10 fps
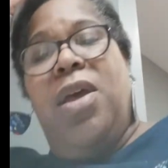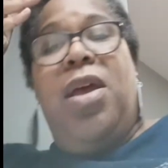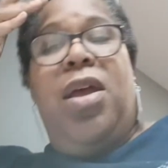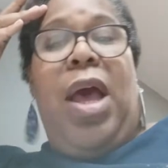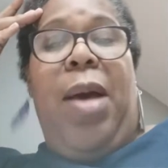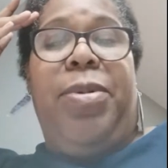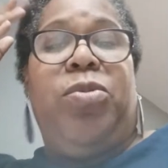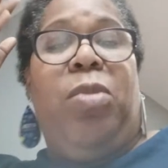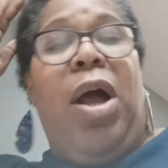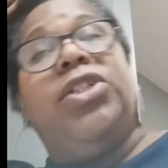I was
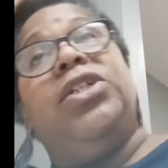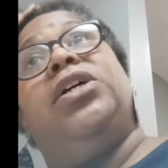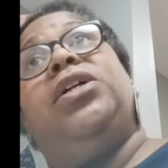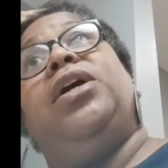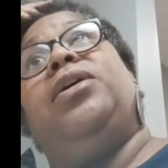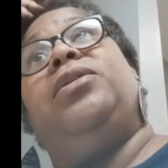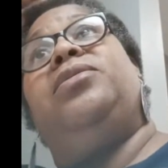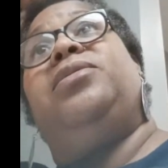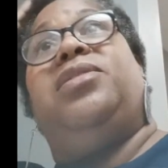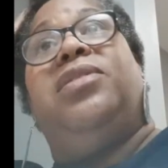washing
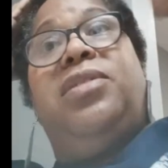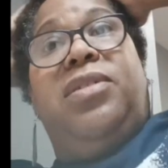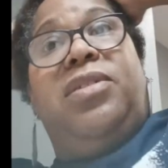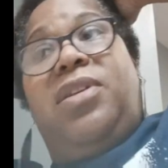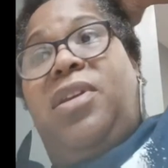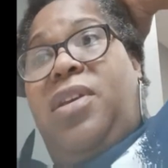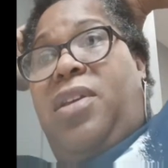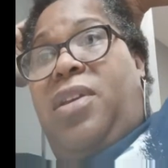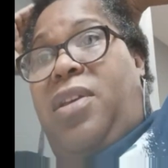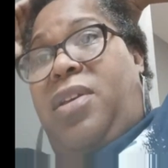clothes.
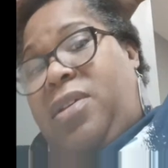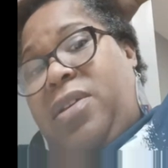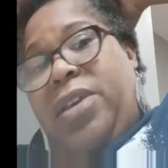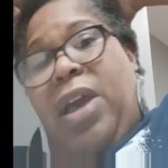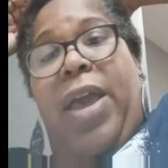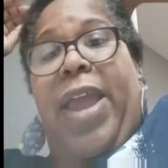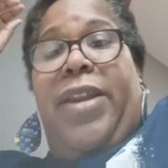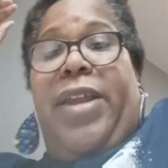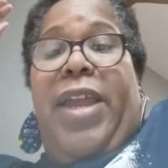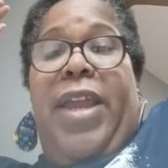Y'all, I had the
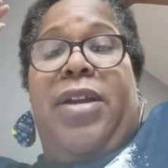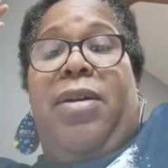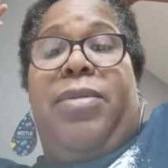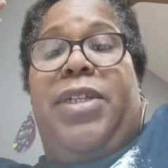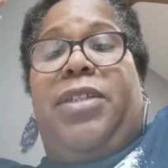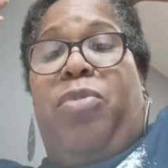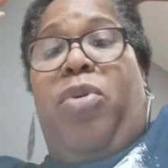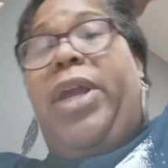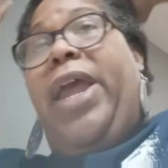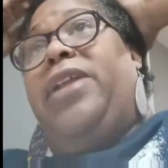heat on this
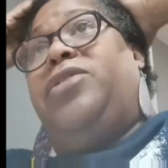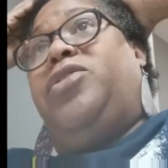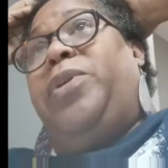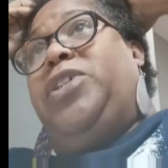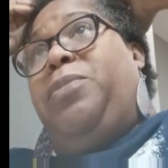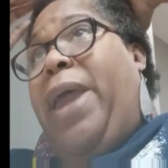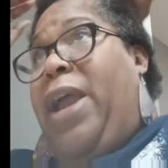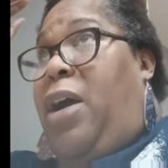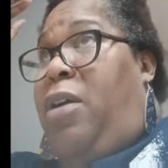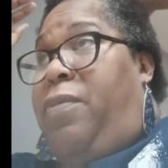morning. I had to switch it back
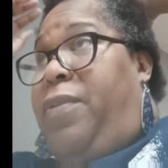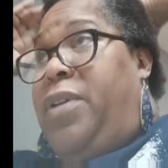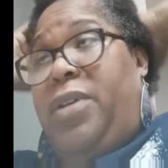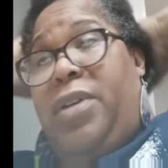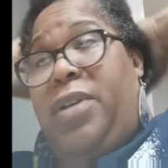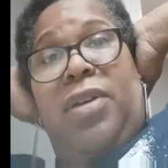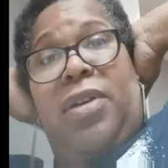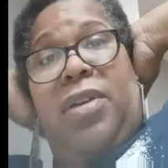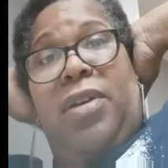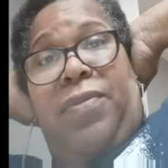over.
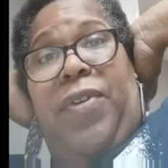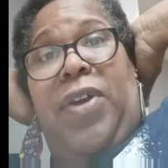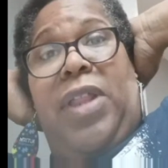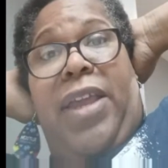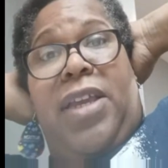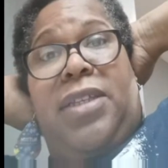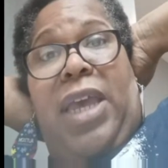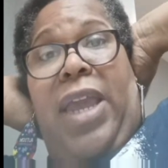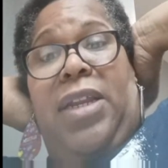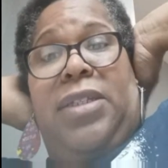Feel like it's
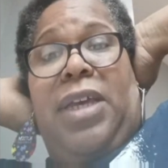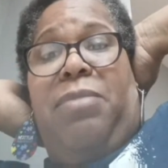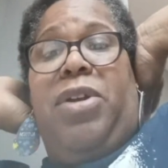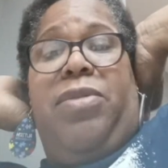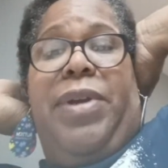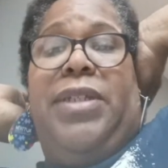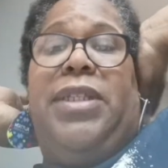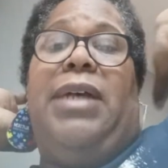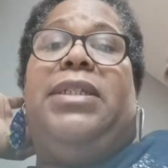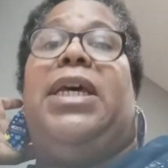80 something degrees
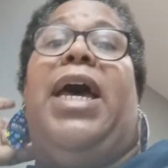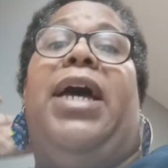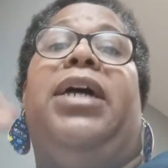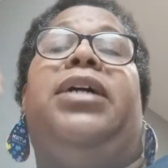outside.